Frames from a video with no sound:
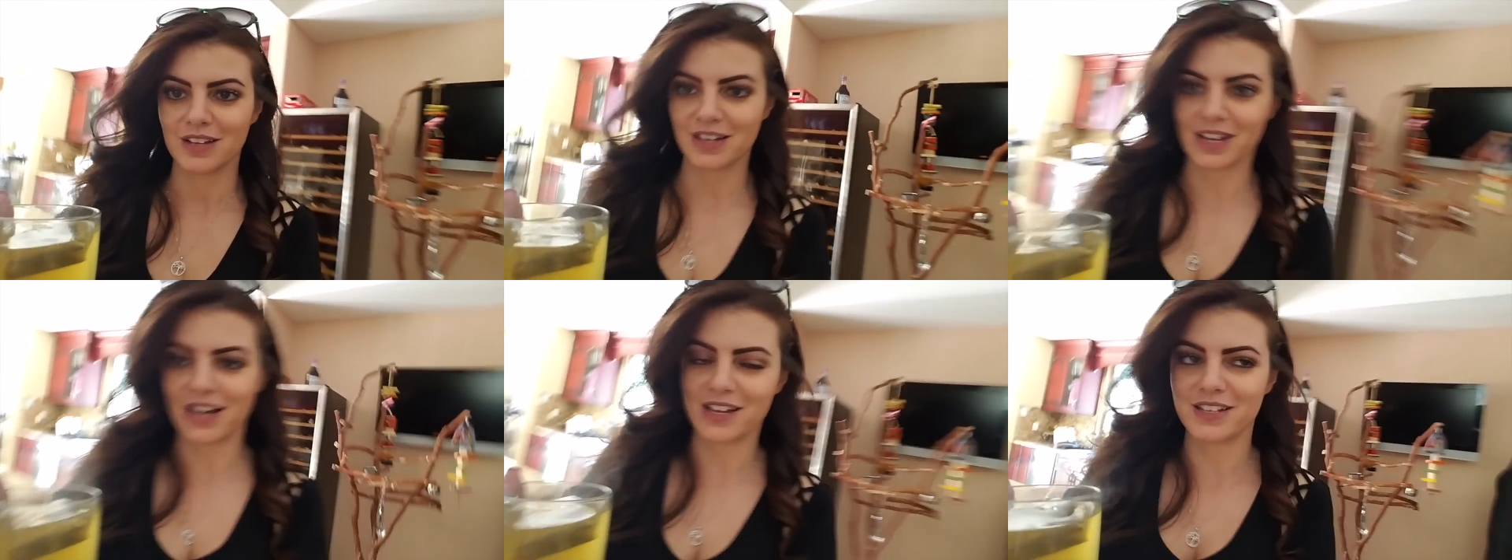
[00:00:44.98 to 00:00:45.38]

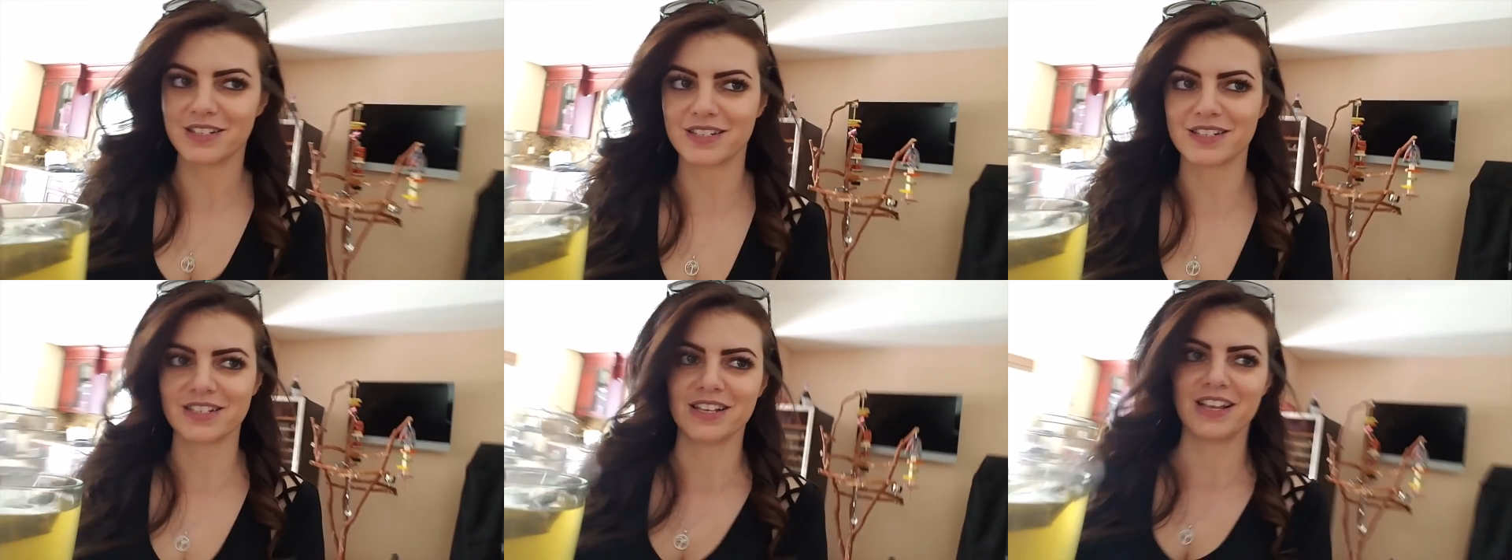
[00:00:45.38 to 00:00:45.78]

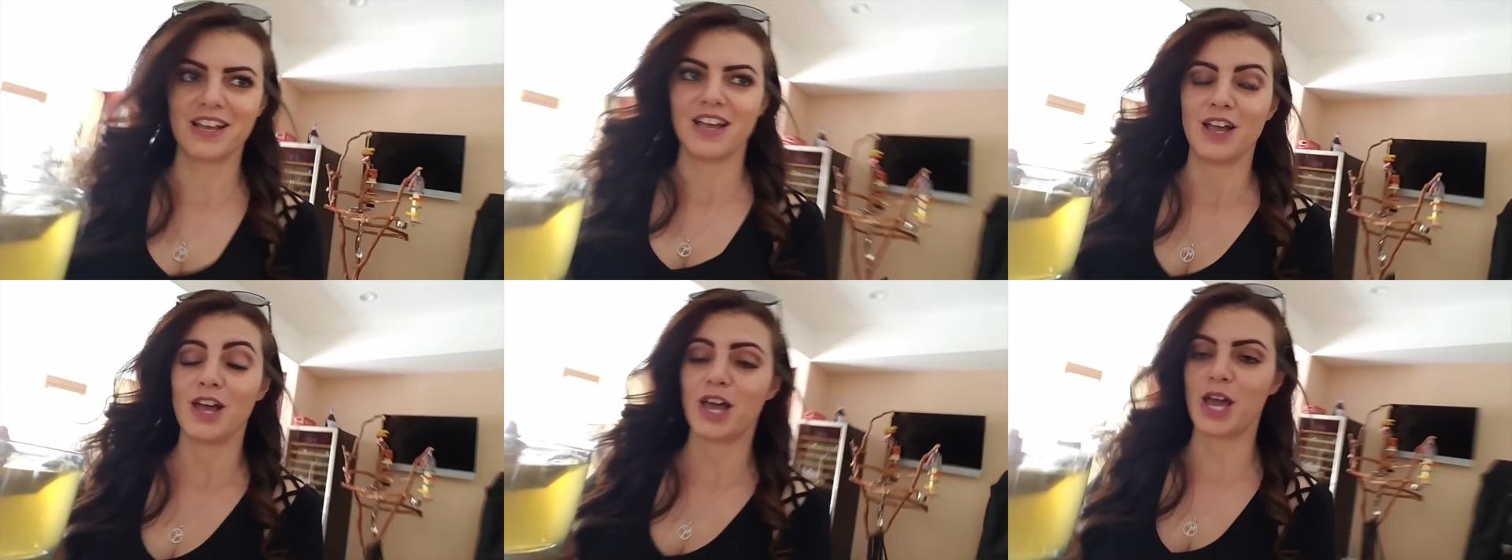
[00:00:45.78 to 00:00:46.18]
Guys,
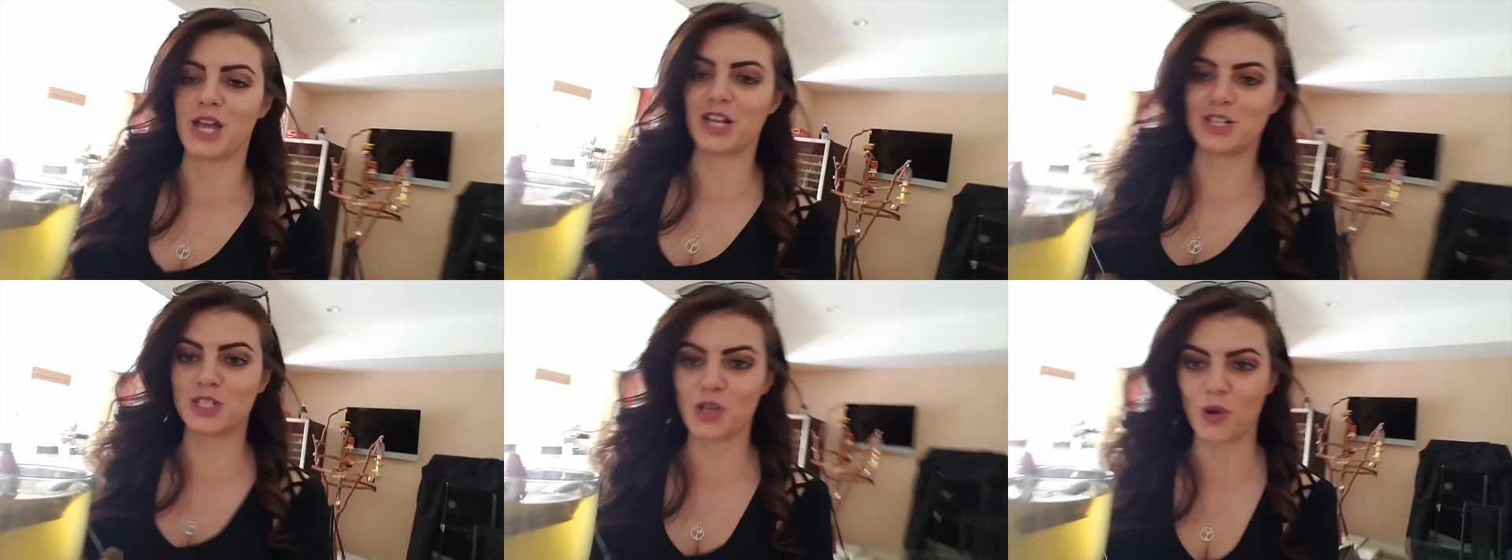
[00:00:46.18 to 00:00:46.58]

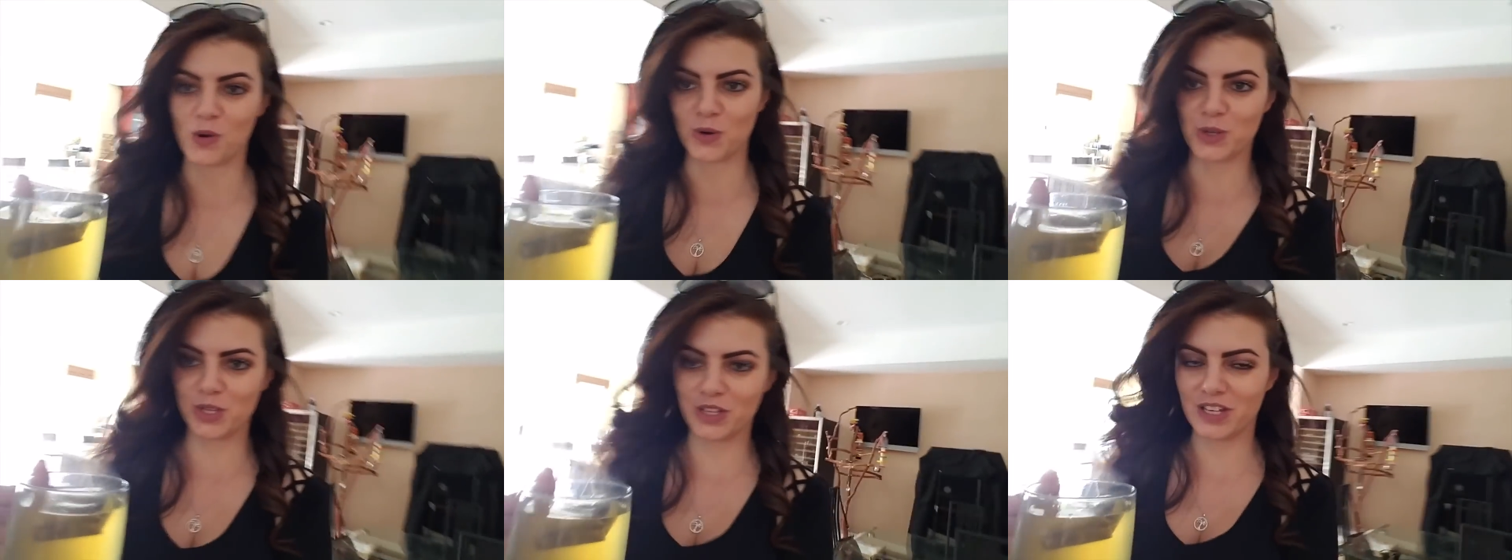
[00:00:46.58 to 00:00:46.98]
I
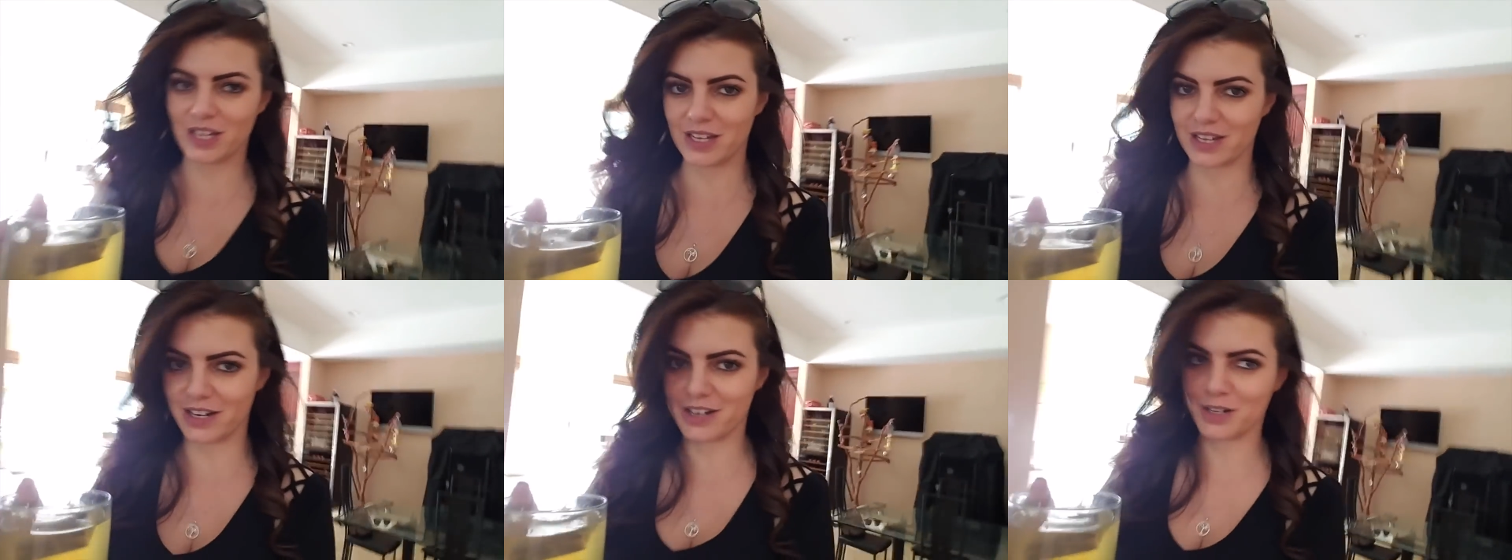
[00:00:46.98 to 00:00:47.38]
totally
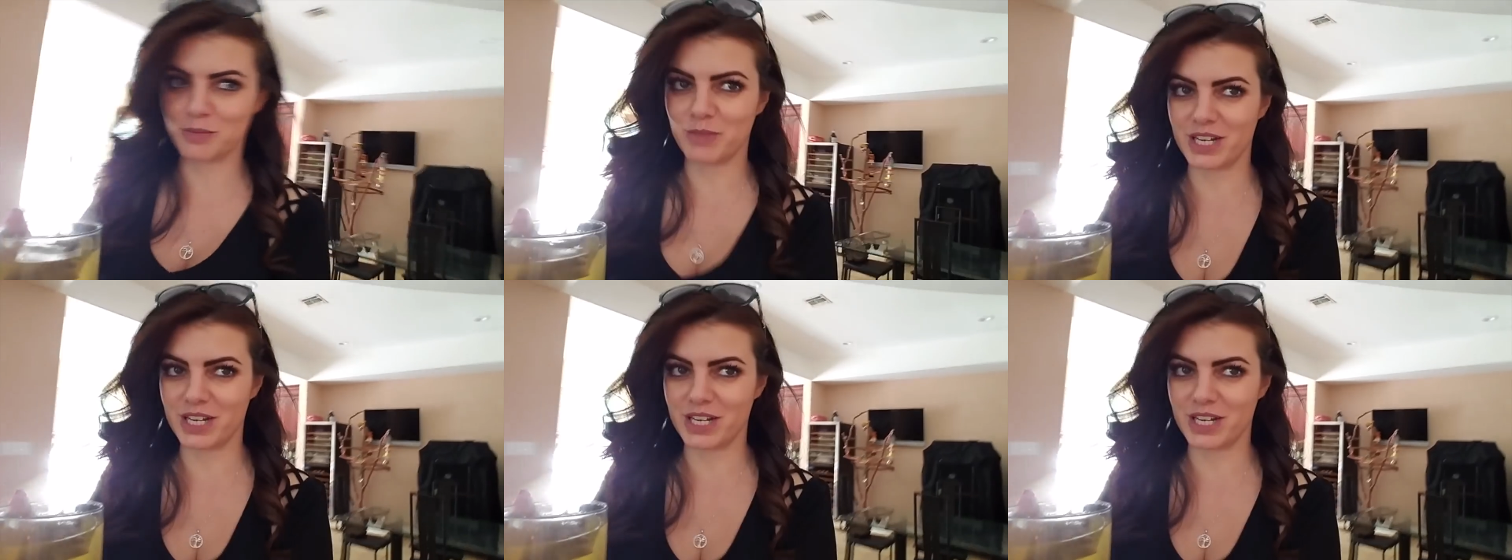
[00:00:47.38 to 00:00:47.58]
hear